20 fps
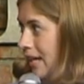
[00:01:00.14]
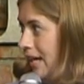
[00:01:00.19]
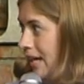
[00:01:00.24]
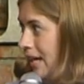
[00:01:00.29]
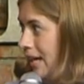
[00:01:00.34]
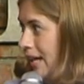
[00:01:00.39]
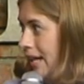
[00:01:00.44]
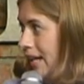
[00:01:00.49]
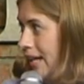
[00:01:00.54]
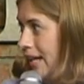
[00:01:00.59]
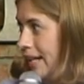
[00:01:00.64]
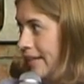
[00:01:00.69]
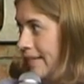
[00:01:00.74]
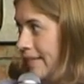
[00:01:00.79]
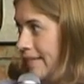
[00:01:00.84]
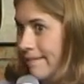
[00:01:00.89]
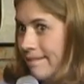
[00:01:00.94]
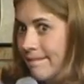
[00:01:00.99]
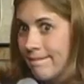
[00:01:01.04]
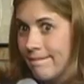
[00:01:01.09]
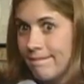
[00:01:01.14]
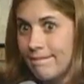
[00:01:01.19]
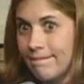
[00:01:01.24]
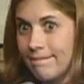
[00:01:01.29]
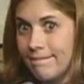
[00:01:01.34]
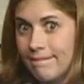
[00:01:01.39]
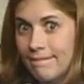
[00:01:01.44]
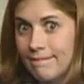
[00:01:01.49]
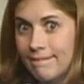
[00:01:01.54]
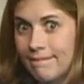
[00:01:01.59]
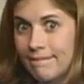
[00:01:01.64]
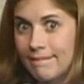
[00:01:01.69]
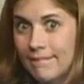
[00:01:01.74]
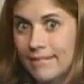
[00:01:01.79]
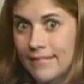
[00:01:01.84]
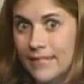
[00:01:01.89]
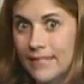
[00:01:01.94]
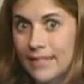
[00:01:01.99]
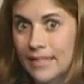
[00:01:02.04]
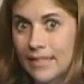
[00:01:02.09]

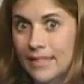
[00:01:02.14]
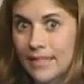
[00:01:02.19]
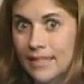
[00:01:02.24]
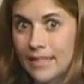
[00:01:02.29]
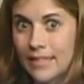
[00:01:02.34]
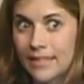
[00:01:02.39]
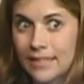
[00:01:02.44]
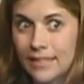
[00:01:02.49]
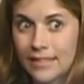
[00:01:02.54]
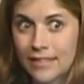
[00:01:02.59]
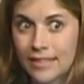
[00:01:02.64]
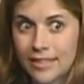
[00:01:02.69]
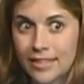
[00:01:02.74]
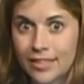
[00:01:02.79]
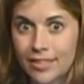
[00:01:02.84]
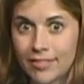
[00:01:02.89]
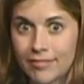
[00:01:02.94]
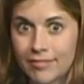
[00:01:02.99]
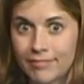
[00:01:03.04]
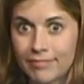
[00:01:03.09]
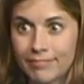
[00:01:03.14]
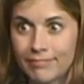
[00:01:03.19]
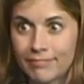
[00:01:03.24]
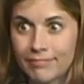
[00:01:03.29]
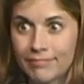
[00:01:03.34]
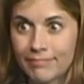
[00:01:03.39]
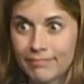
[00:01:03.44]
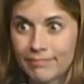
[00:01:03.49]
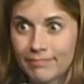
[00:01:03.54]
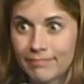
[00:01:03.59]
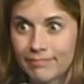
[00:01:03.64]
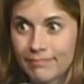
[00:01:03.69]
No one is speaking in this clip.